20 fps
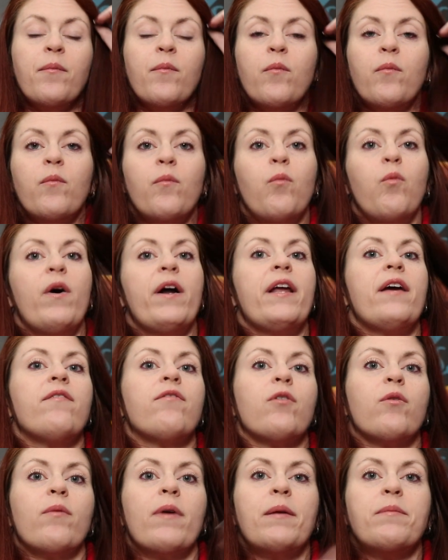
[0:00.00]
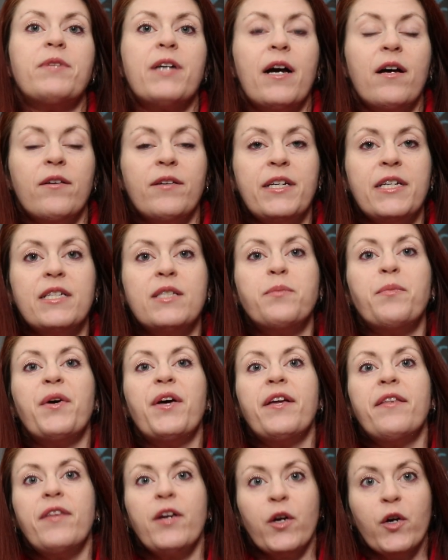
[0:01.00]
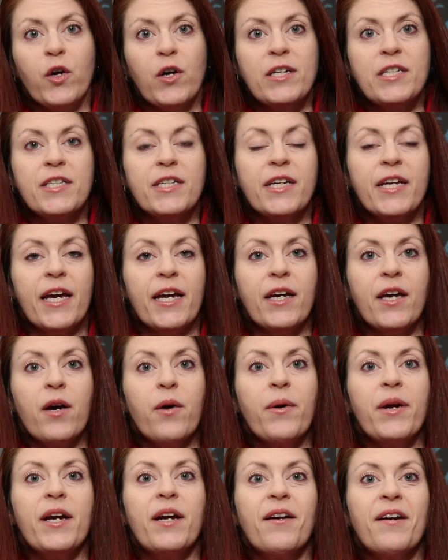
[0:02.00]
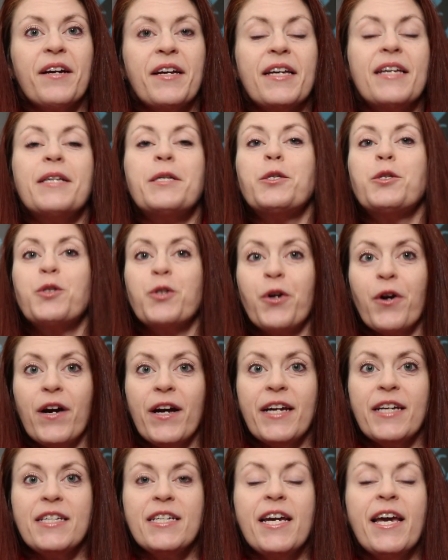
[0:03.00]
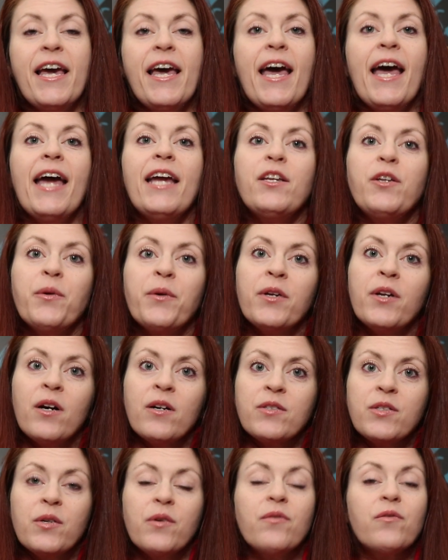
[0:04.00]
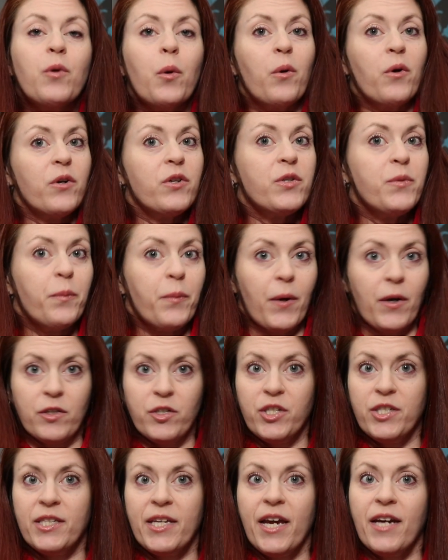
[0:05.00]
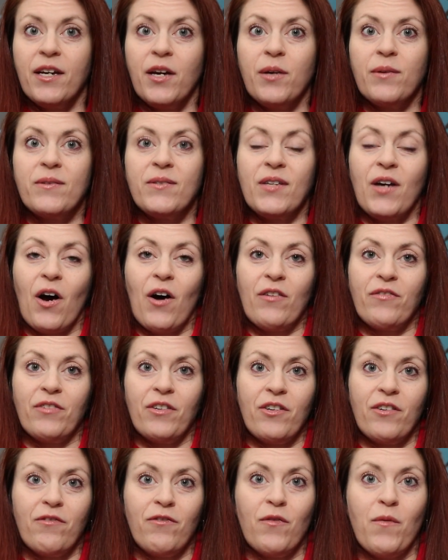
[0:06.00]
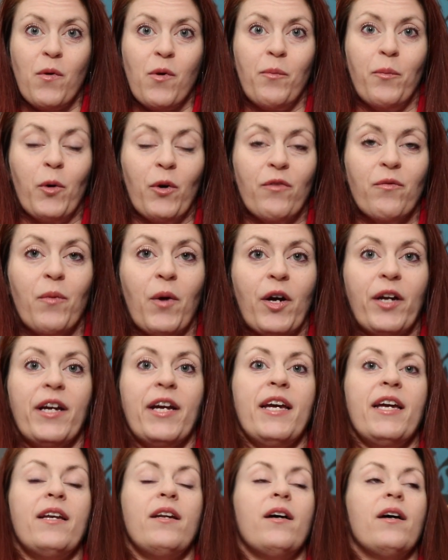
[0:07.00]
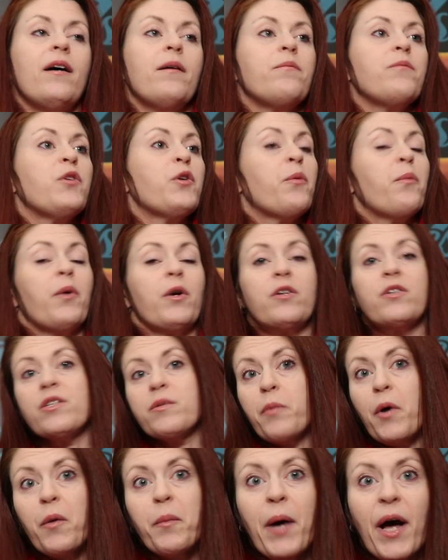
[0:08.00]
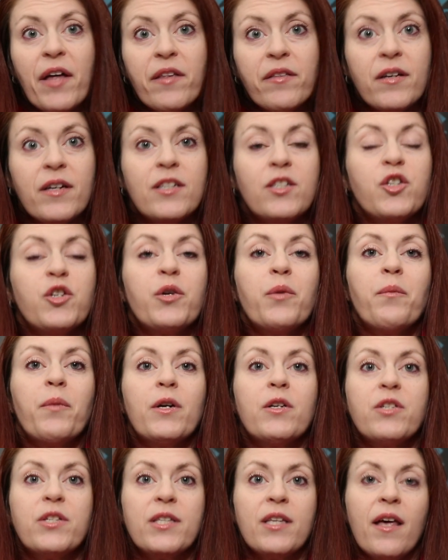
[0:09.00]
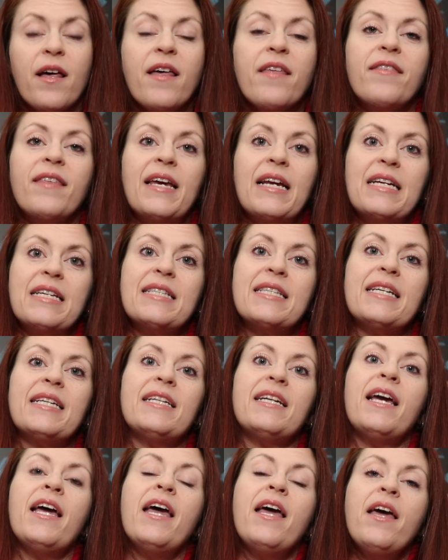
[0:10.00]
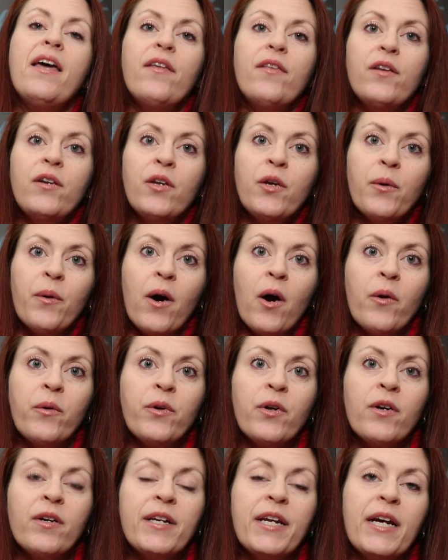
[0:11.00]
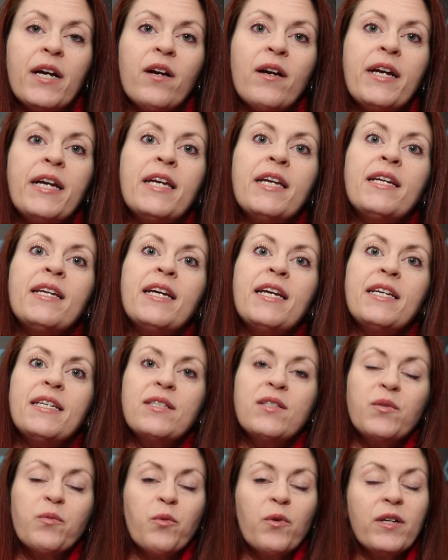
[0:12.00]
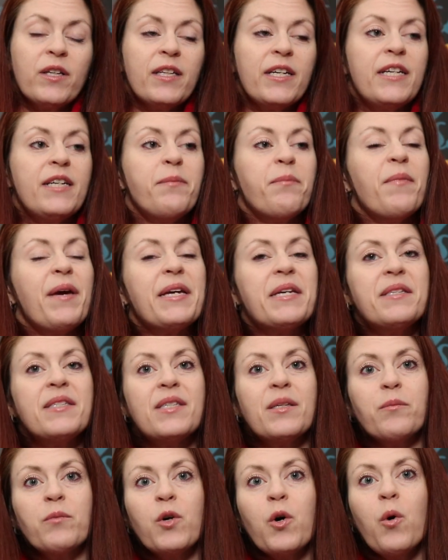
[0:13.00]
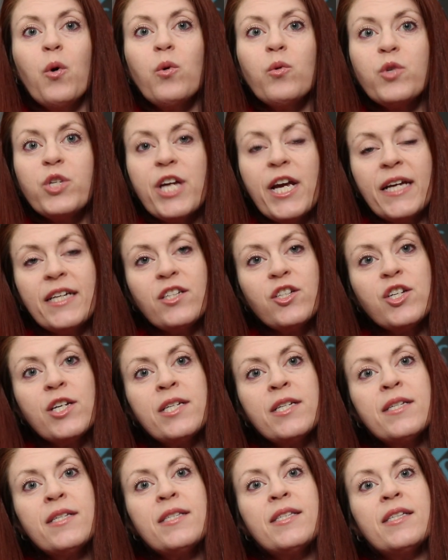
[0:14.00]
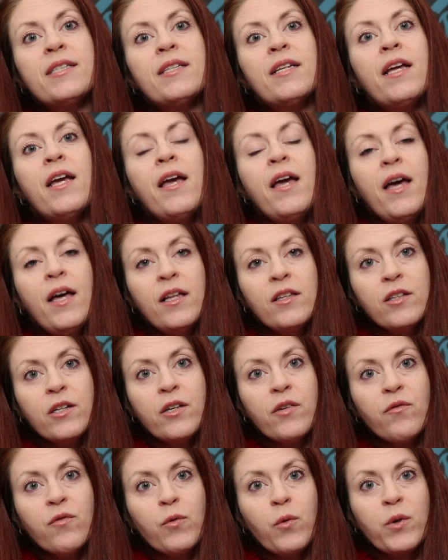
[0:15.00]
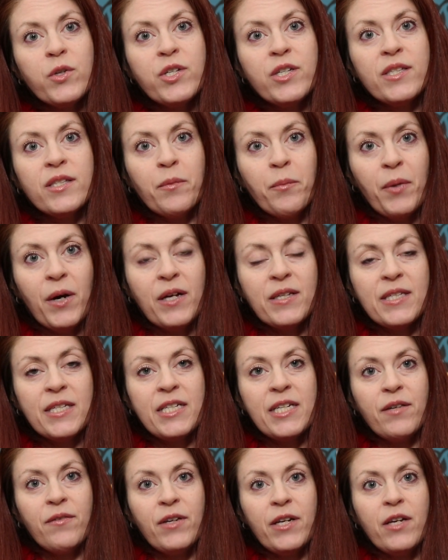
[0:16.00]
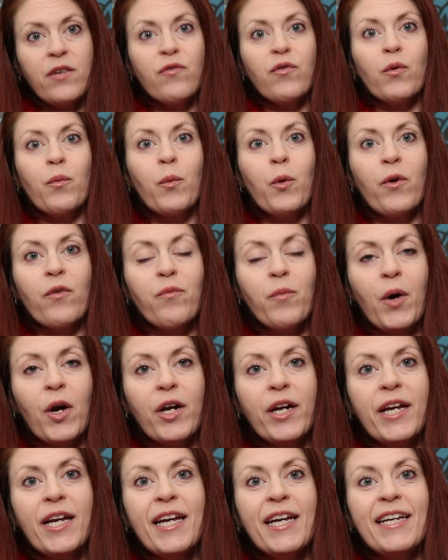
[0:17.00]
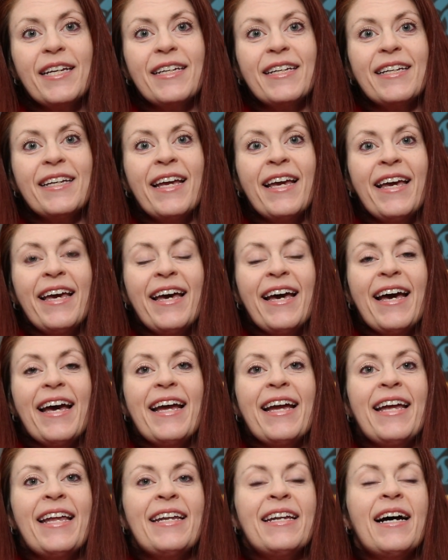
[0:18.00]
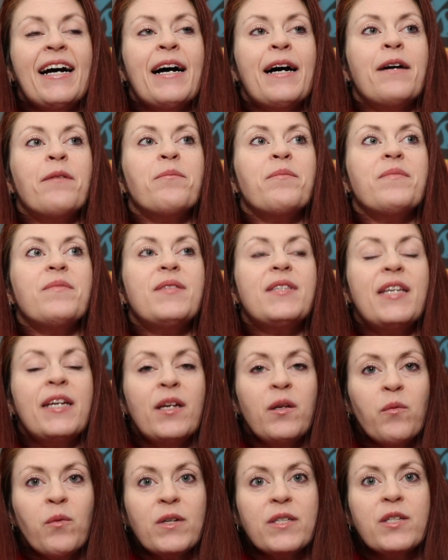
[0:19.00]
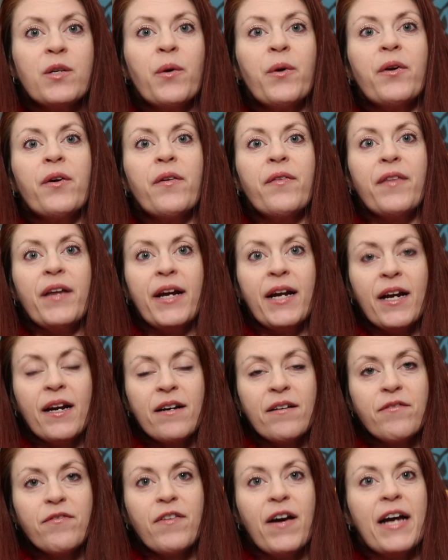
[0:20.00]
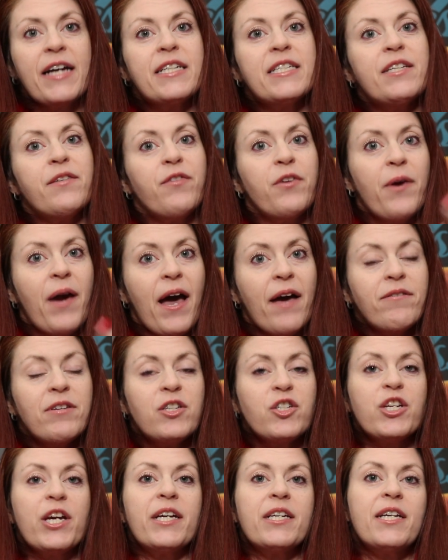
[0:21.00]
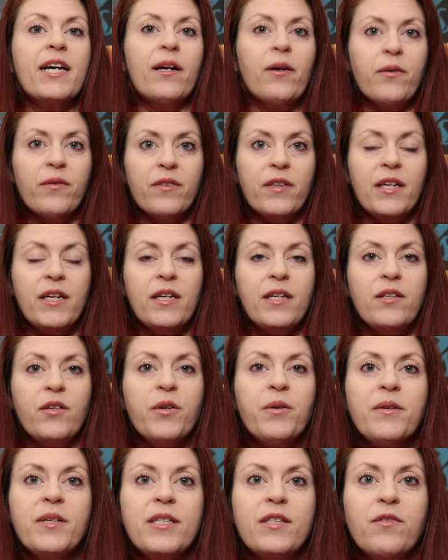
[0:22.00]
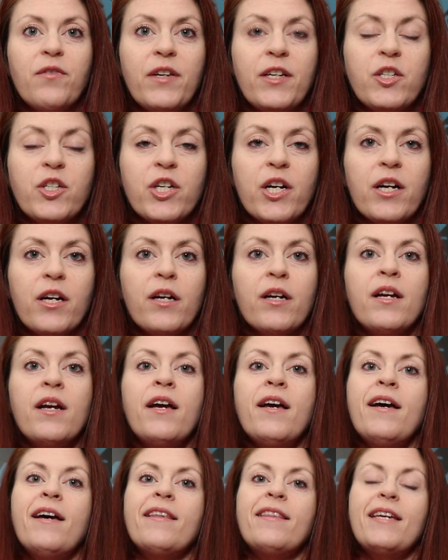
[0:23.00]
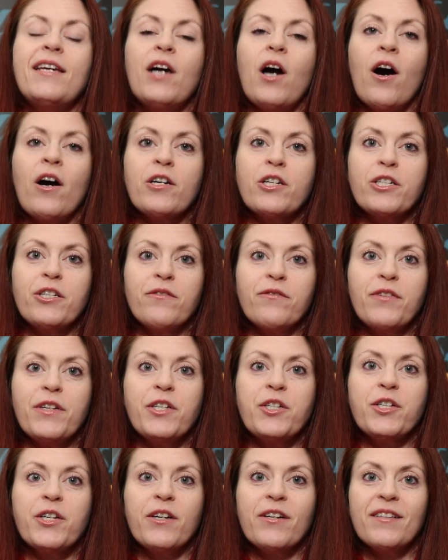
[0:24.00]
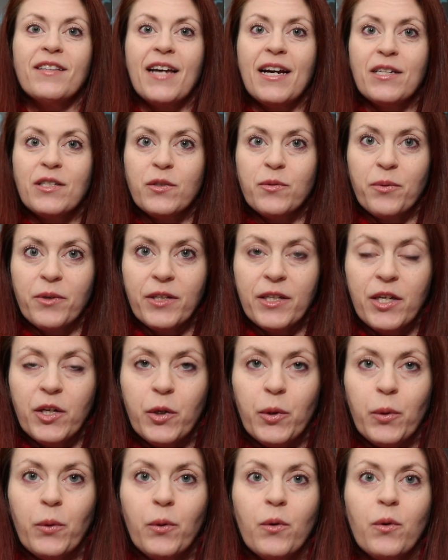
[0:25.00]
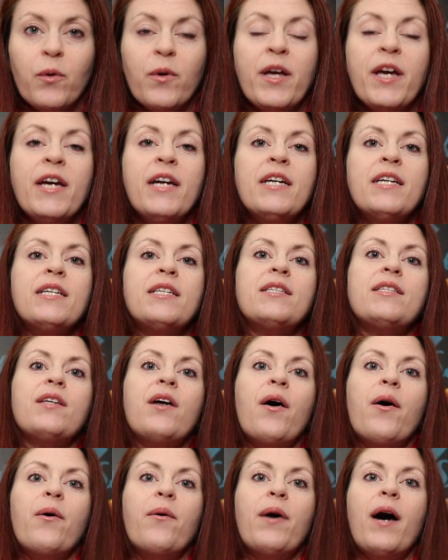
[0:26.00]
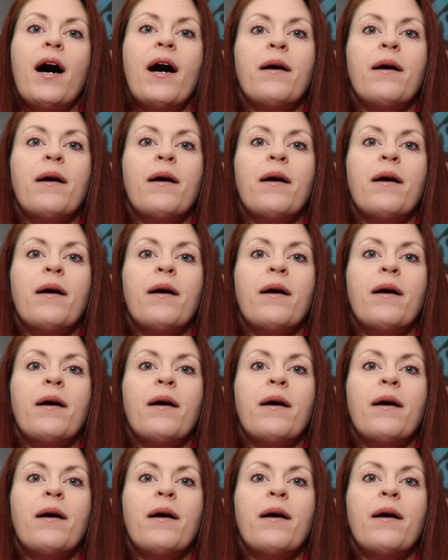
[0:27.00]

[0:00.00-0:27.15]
whatever reptile it is, but their crested gecko area is great. And you can also, of course, purchase geckos off of Morph Market. You can purchase ball pythons, you can purchase a lot of things. And the new owner, Darian, he's really making some cool changes and looking forward to some positivity for Morph Market and seeing what's going on there. In fact, if you haven't checked out the newest feature, the auction feature, that's really cool. So